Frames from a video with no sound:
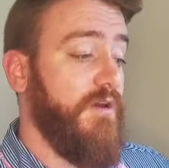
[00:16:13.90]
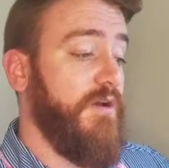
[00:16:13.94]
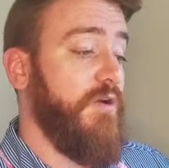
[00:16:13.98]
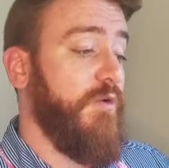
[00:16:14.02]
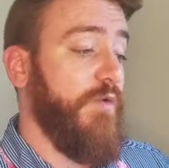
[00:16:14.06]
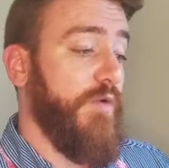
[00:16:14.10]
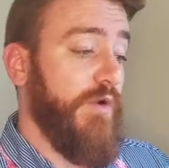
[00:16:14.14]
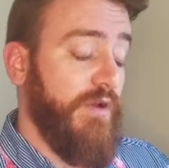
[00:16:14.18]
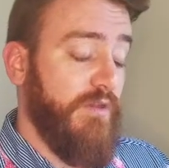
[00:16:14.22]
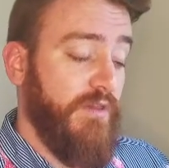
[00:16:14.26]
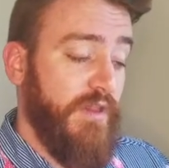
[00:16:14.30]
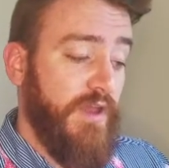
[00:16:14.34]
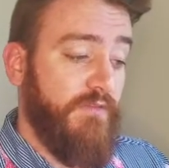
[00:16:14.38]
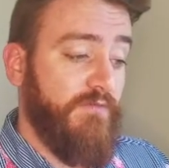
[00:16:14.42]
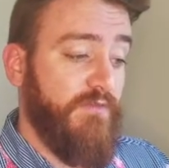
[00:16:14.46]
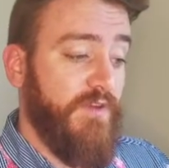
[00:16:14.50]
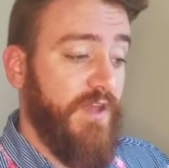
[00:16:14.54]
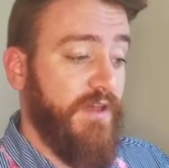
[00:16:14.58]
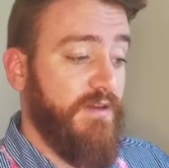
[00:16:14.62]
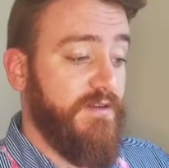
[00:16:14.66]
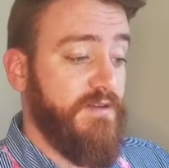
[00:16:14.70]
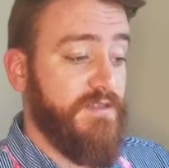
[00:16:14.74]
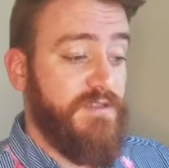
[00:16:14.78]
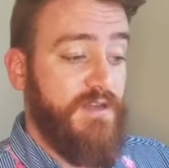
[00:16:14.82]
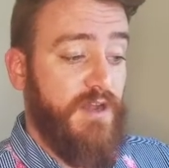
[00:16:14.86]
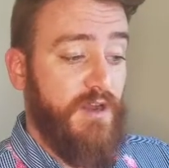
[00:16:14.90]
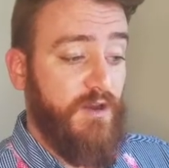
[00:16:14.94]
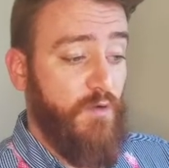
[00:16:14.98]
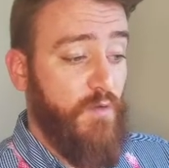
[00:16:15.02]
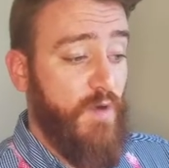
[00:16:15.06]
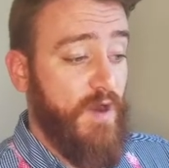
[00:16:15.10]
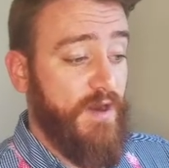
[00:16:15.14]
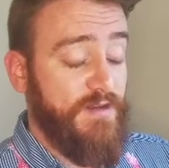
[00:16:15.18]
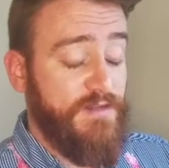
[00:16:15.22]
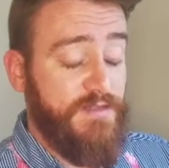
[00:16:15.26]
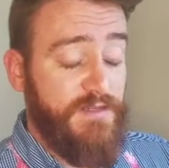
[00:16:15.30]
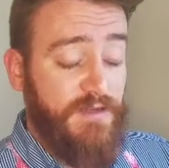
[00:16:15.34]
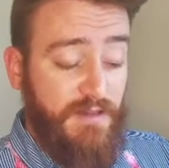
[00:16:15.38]
Real life data is not
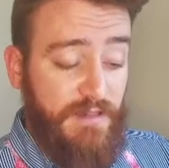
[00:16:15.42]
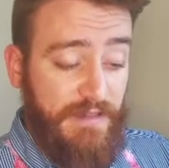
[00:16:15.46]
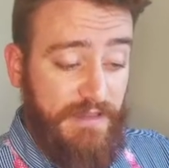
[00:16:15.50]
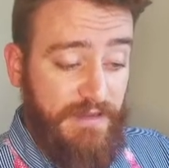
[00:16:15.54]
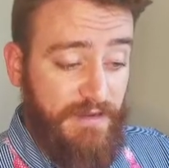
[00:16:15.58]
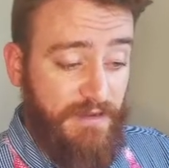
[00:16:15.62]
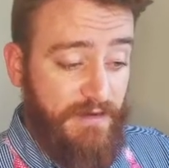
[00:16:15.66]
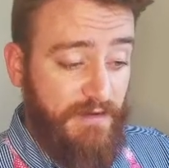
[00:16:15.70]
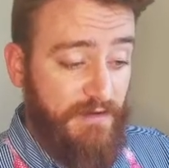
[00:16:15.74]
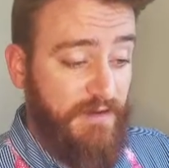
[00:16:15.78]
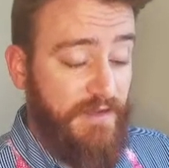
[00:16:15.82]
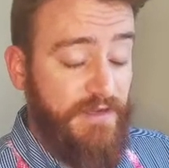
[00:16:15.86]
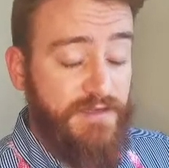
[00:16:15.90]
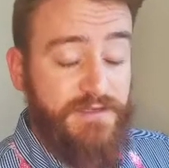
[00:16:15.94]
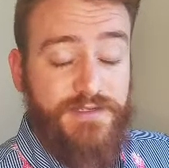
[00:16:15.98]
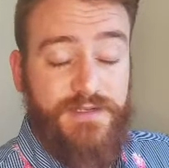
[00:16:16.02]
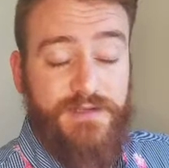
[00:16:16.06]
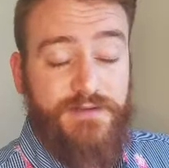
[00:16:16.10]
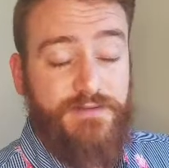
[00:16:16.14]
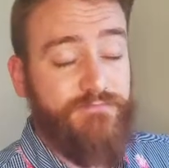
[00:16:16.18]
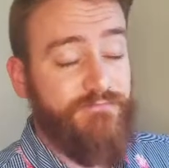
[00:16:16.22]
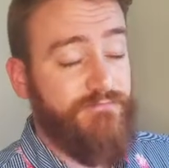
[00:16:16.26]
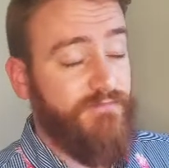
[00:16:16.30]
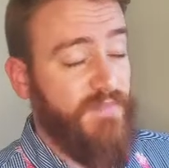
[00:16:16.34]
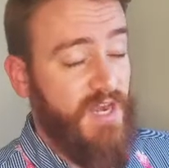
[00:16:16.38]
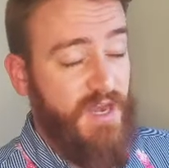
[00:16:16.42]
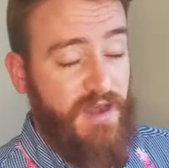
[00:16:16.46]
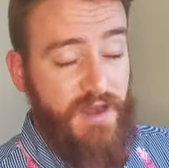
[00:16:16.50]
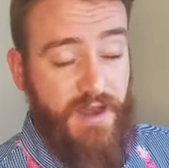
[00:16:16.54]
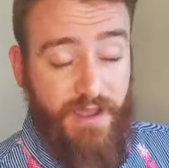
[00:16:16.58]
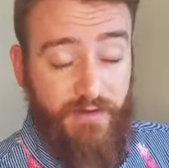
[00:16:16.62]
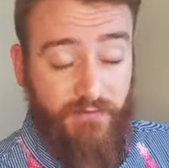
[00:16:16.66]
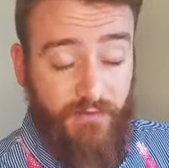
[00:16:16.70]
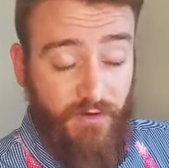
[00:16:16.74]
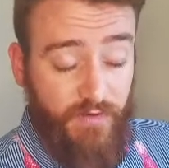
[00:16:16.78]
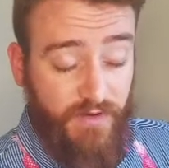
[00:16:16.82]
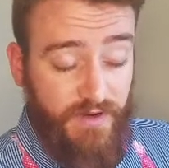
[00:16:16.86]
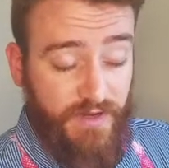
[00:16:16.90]
quite as clean, as it
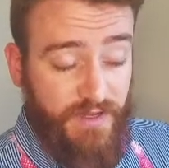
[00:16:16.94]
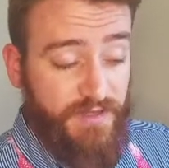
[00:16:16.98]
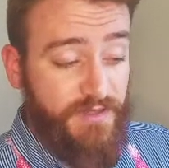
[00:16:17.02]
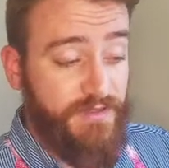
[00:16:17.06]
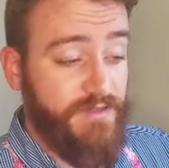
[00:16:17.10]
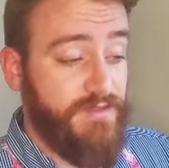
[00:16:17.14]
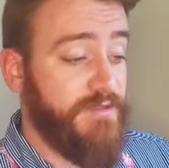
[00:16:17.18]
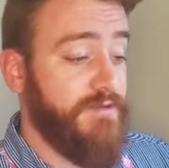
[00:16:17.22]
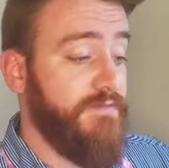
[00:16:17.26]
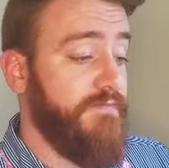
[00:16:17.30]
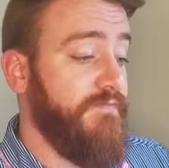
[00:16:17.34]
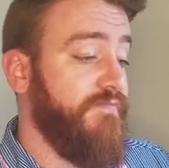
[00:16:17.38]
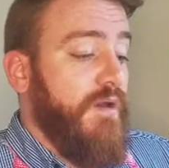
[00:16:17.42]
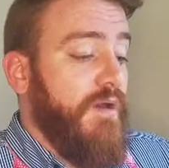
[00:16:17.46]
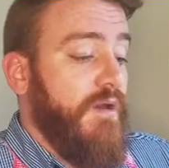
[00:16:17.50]
never is.